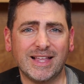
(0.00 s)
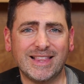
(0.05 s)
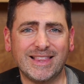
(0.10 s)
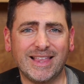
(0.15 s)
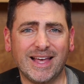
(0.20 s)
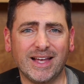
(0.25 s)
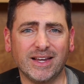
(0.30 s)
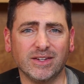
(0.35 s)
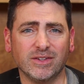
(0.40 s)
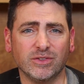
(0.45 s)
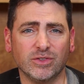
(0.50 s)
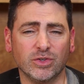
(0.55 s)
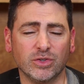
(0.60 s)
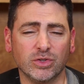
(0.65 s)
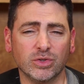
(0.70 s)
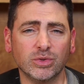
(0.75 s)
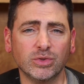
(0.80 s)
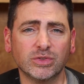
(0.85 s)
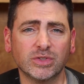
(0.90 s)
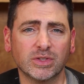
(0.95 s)
that you're
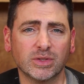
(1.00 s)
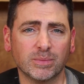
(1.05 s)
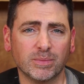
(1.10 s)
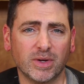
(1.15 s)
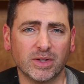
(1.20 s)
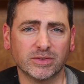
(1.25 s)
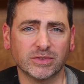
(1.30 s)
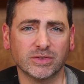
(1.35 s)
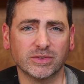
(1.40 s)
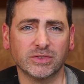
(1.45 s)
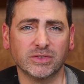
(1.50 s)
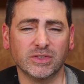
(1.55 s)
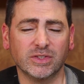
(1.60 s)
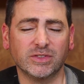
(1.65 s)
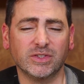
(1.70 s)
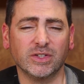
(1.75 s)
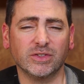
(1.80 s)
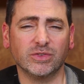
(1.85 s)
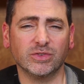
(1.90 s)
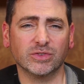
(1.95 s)
using the muscles and the
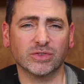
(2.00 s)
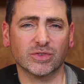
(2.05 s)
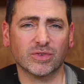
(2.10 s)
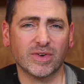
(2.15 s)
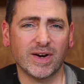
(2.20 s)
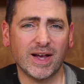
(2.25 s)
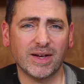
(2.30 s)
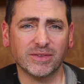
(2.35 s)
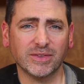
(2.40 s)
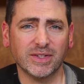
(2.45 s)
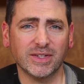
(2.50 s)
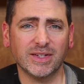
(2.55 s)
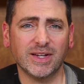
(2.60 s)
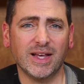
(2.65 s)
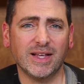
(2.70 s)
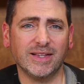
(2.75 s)
tissues around it,